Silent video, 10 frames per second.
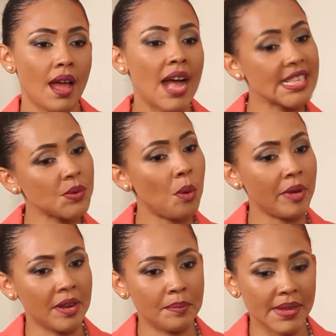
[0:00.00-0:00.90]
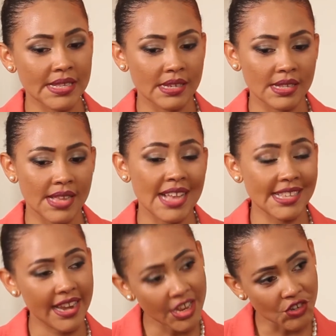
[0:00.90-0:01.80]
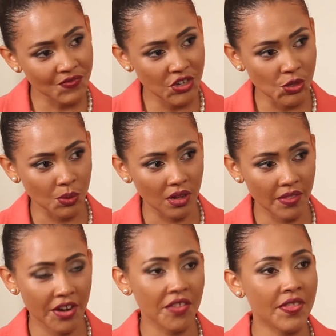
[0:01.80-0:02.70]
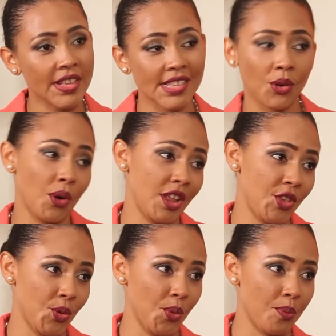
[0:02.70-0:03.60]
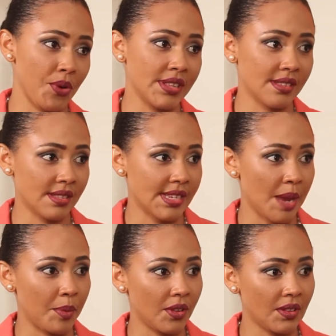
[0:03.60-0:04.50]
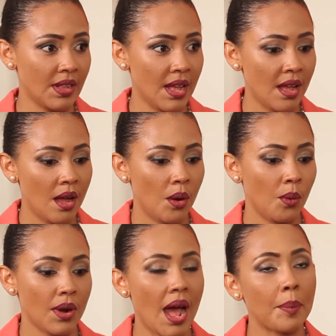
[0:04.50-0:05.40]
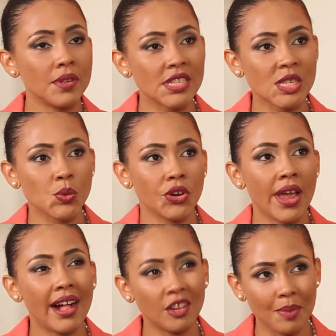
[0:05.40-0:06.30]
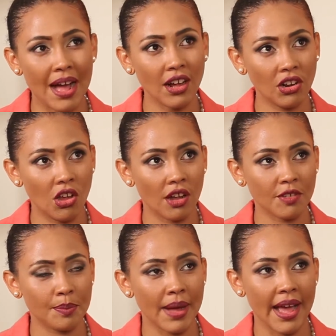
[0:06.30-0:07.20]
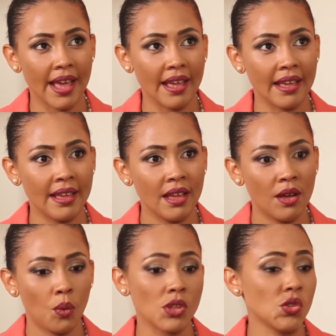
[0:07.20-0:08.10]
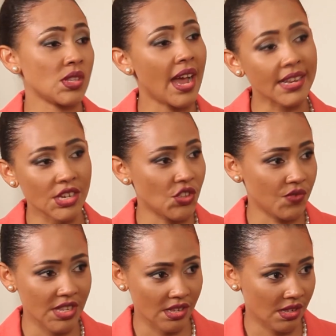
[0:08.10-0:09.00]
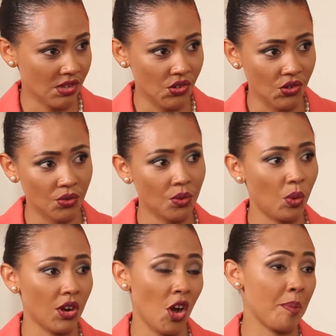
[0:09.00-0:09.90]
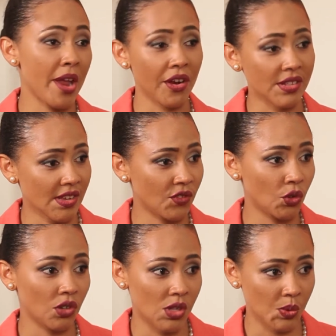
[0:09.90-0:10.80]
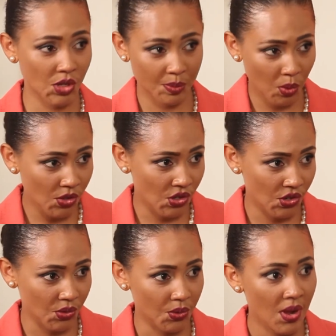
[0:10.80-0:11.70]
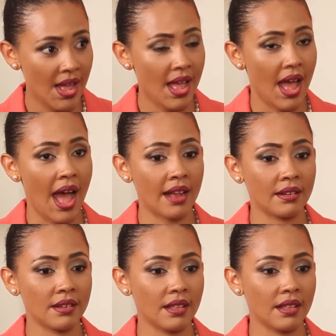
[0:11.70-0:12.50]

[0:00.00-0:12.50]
as a woman in business, as an individual, there are things that only you bring to the table. Mm-hmm. What happens is we're held back a lot by what society has raised us to do, what our parents have told us we're supposed to do. And